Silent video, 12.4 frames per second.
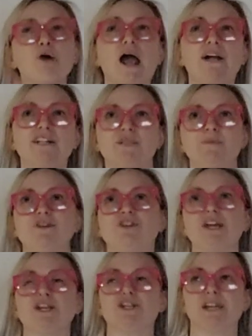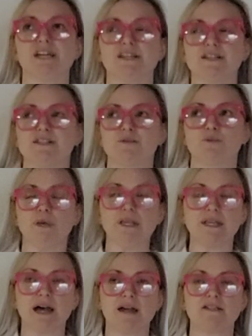prior to me changing it this
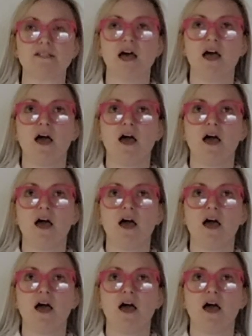weekend,